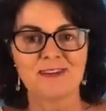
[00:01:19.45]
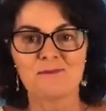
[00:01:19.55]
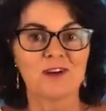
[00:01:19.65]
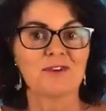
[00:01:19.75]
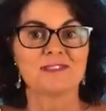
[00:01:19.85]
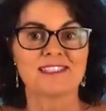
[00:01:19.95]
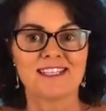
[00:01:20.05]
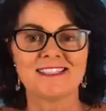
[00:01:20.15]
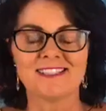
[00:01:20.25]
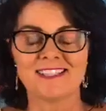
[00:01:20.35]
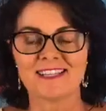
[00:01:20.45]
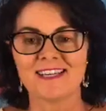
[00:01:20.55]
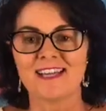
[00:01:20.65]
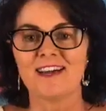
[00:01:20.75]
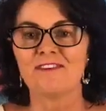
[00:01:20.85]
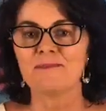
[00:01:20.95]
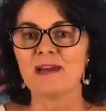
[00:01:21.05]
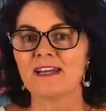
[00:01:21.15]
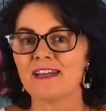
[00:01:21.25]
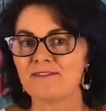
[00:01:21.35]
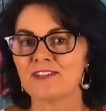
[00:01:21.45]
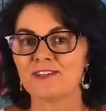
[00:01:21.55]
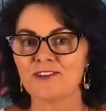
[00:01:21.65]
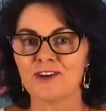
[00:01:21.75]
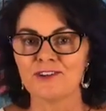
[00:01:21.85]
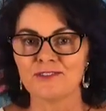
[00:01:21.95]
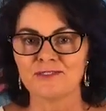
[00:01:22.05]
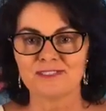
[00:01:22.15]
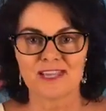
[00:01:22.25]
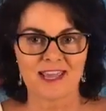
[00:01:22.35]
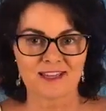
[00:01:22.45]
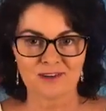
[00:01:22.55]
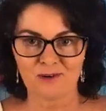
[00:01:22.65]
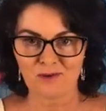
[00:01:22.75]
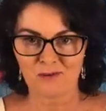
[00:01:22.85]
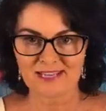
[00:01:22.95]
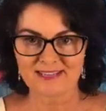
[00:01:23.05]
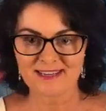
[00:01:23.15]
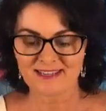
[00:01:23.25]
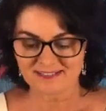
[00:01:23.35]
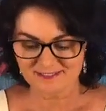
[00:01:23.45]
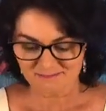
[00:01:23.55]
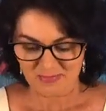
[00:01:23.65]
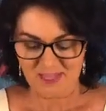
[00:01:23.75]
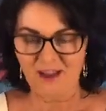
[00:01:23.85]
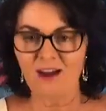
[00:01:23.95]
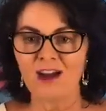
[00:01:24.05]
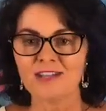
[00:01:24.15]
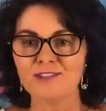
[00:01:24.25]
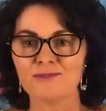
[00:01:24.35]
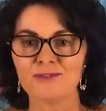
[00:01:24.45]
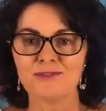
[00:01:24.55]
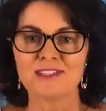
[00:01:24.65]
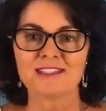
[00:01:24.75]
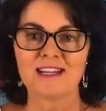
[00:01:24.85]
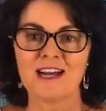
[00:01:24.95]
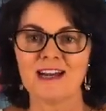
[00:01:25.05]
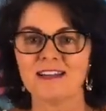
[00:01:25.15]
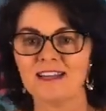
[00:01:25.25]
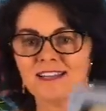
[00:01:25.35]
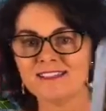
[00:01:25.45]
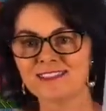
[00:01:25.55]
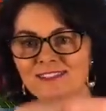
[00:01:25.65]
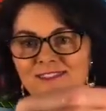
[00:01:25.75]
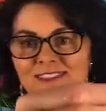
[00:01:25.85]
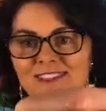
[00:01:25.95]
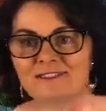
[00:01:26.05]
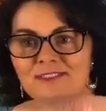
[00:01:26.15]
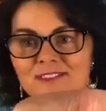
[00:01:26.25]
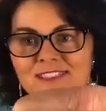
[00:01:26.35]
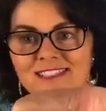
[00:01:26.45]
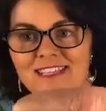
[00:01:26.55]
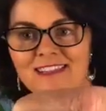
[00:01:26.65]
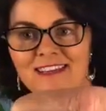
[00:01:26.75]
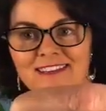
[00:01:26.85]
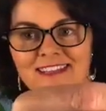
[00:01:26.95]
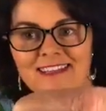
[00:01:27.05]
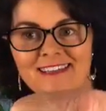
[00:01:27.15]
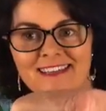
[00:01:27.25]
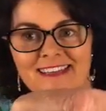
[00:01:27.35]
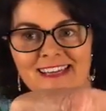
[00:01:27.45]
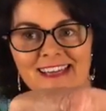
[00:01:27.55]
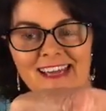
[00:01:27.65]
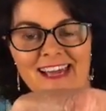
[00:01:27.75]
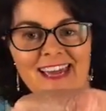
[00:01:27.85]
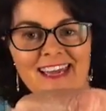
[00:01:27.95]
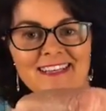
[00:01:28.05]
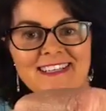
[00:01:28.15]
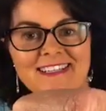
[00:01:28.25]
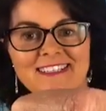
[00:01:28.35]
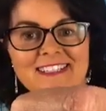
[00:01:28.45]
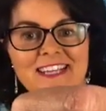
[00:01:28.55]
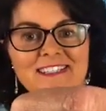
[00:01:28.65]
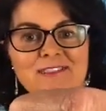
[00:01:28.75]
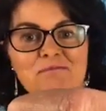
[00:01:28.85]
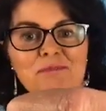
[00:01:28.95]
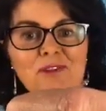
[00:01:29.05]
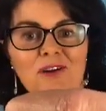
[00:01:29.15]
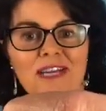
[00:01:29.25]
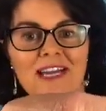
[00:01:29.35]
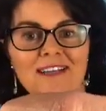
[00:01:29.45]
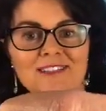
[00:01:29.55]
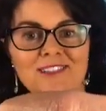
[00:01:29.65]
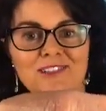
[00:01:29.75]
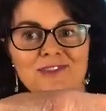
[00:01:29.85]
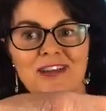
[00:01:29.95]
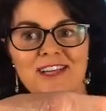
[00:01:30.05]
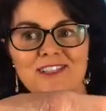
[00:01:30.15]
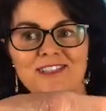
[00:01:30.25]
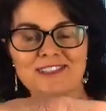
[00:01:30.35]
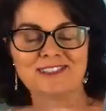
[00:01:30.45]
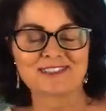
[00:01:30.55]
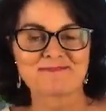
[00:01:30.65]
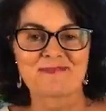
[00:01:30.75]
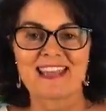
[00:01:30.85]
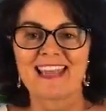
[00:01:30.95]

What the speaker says: what I was sensing of about having no tech all weekend, I drew this card out. So see if you can see that there. And it says block out distractions.